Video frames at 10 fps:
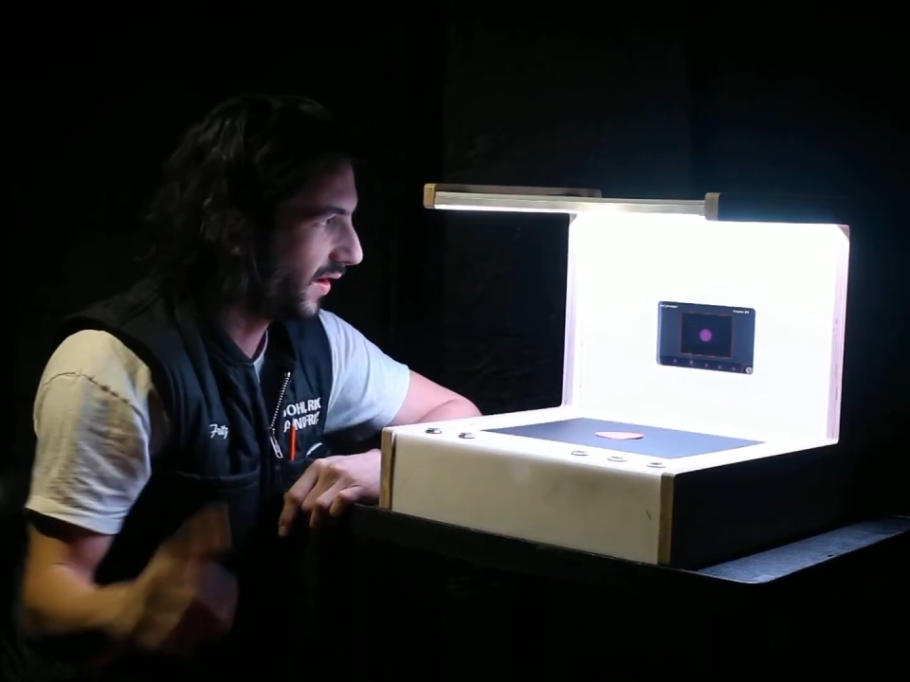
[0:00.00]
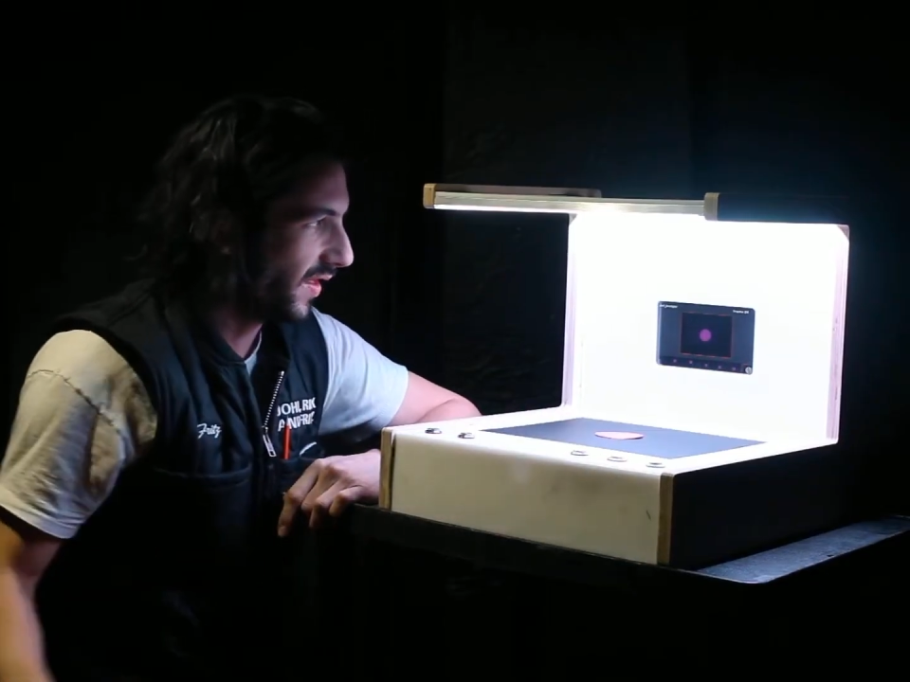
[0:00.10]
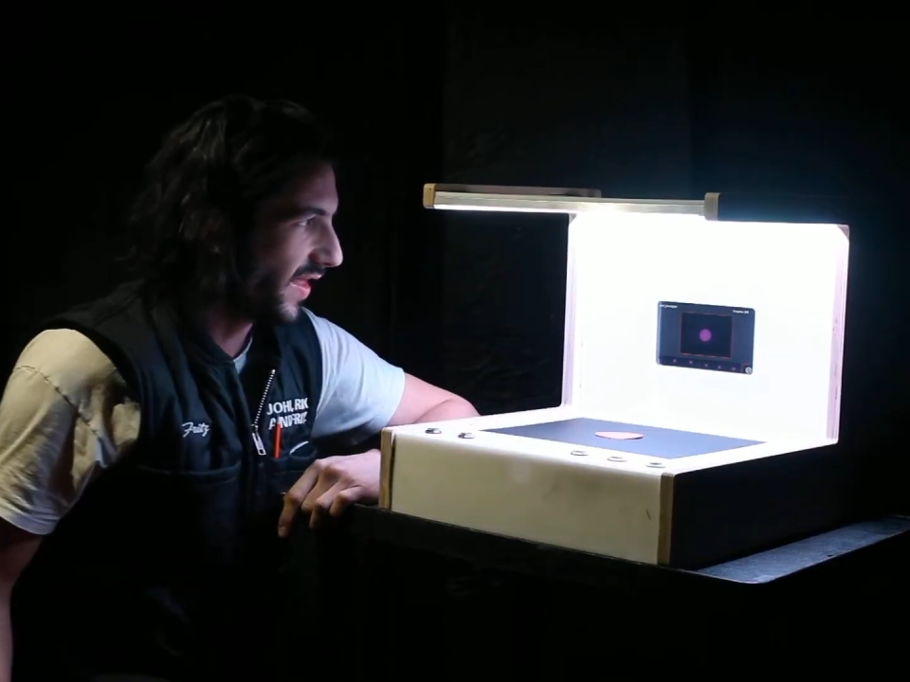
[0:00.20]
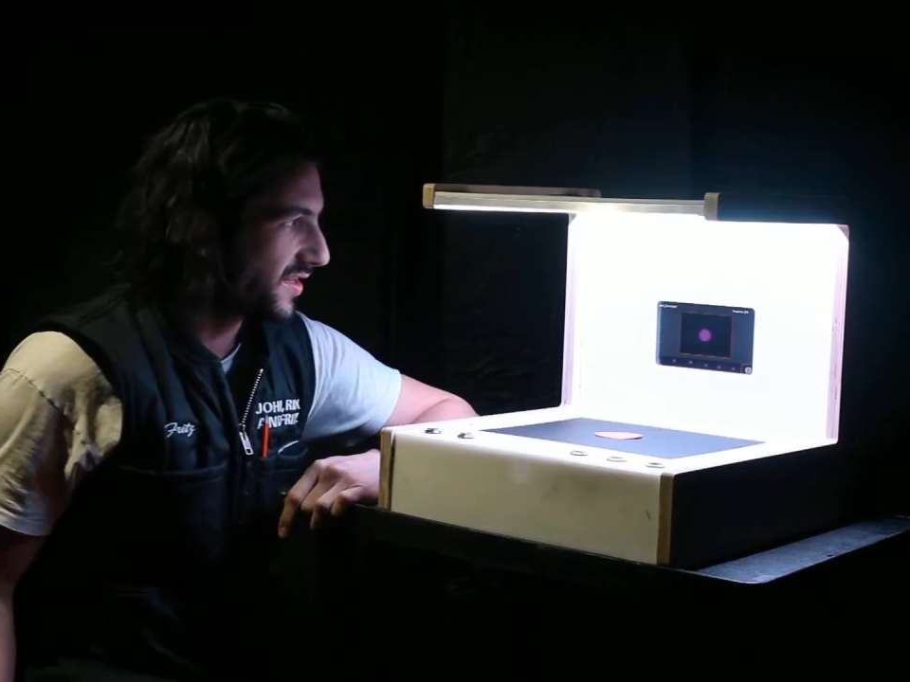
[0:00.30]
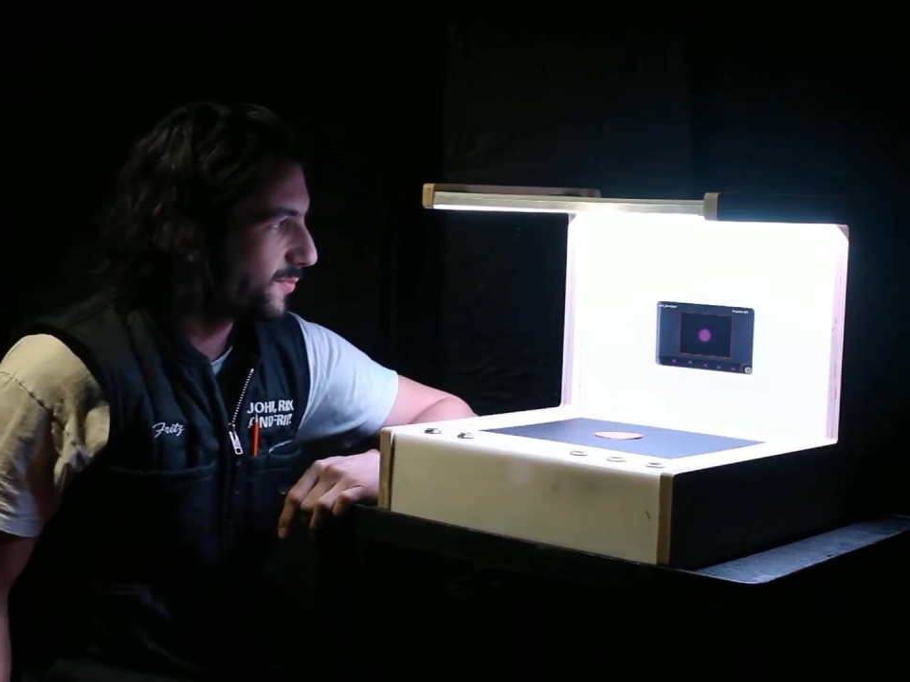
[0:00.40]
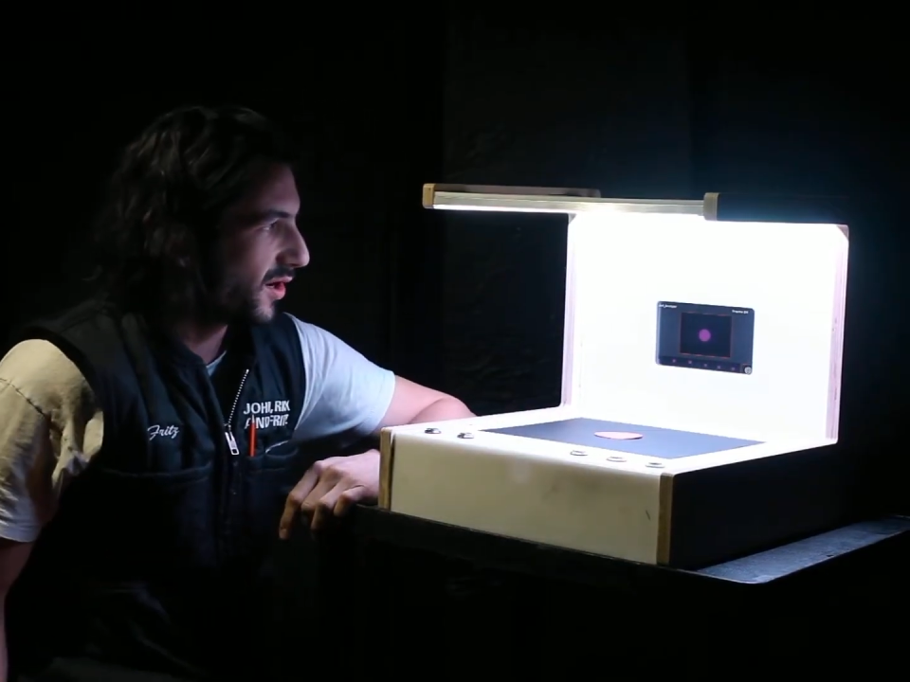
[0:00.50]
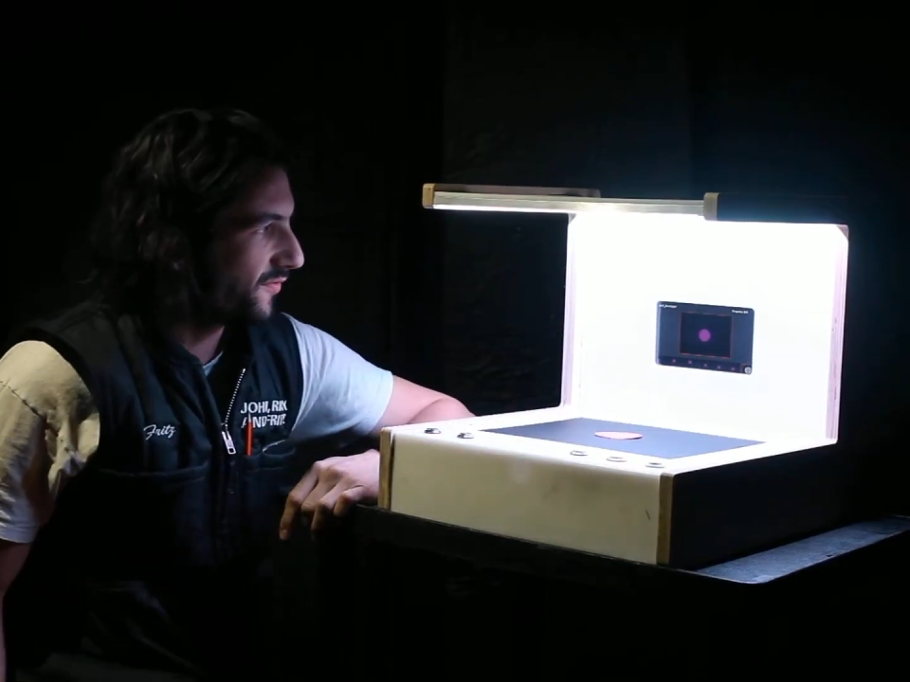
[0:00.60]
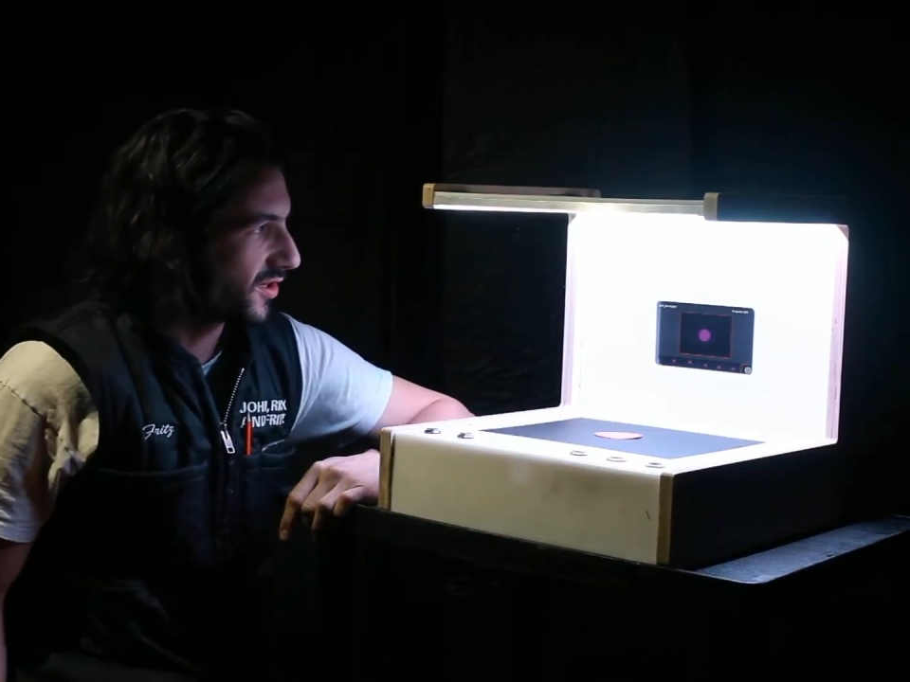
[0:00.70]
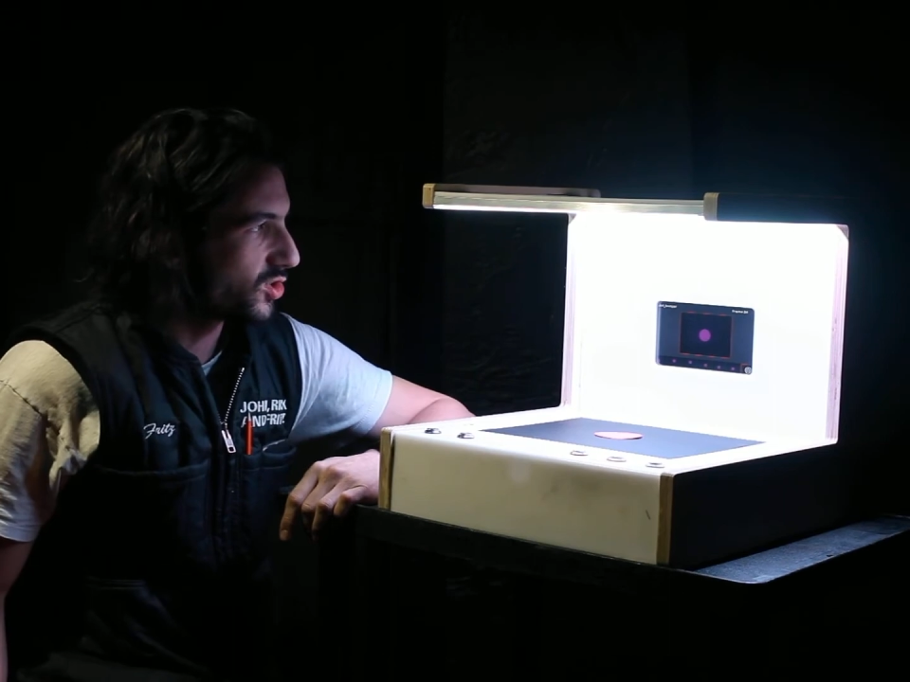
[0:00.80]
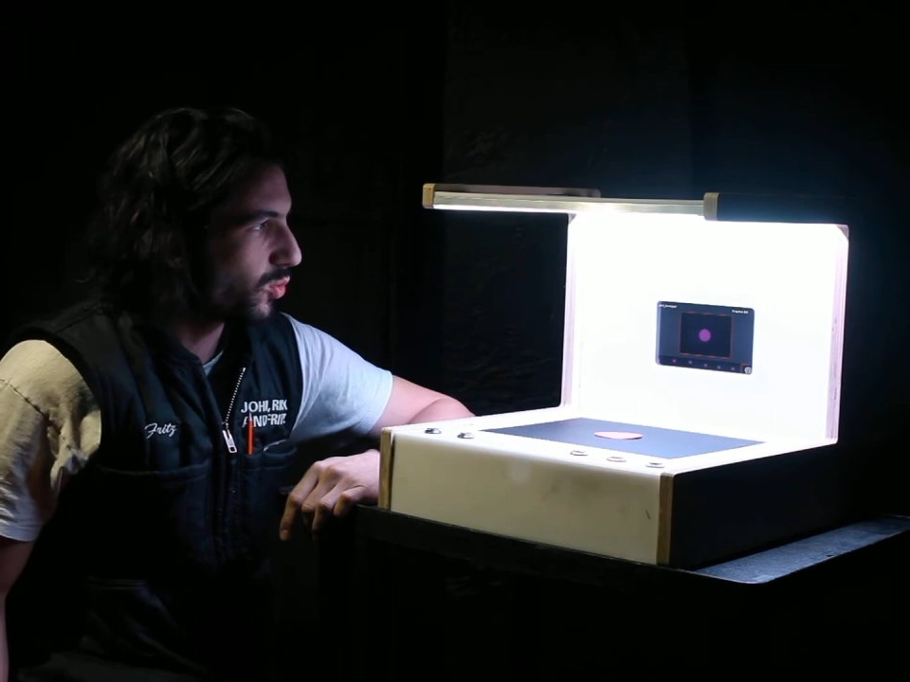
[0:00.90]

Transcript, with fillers: And that's perfect,